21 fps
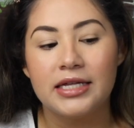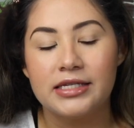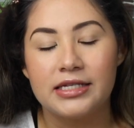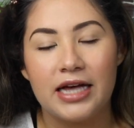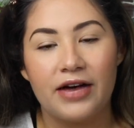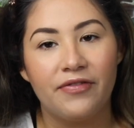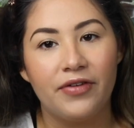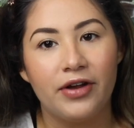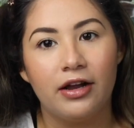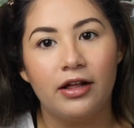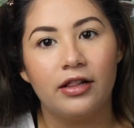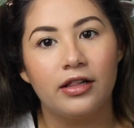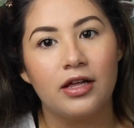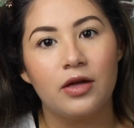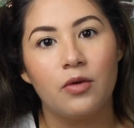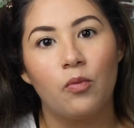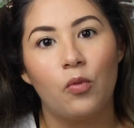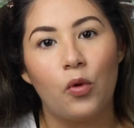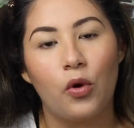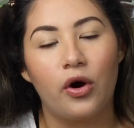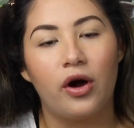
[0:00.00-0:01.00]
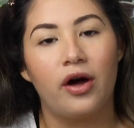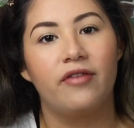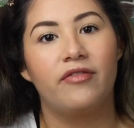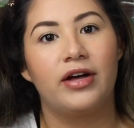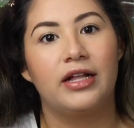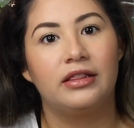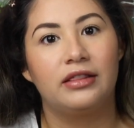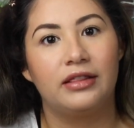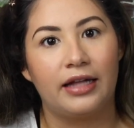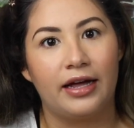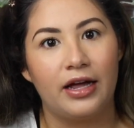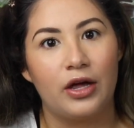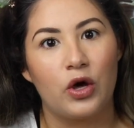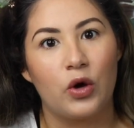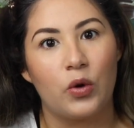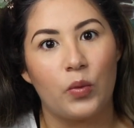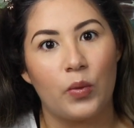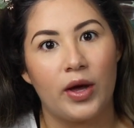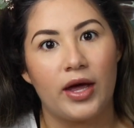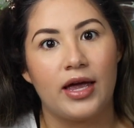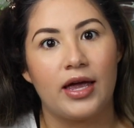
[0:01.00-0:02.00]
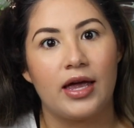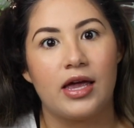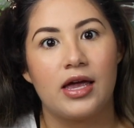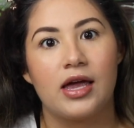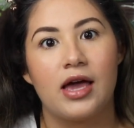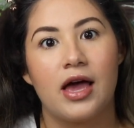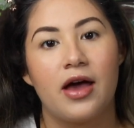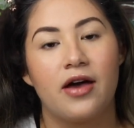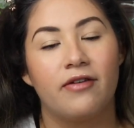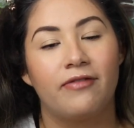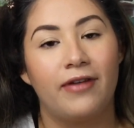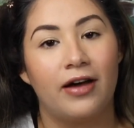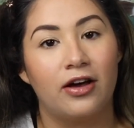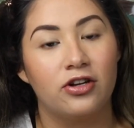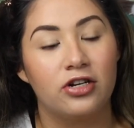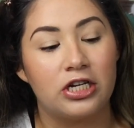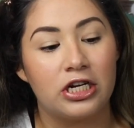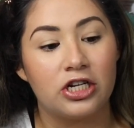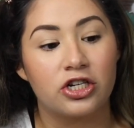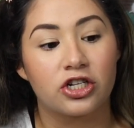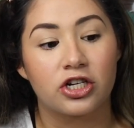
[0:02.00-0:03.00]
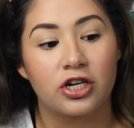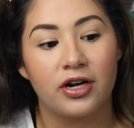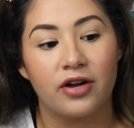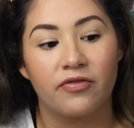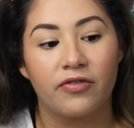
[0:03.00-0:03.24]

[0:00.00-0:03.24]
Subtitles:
Definitely more of a lightweight foundation.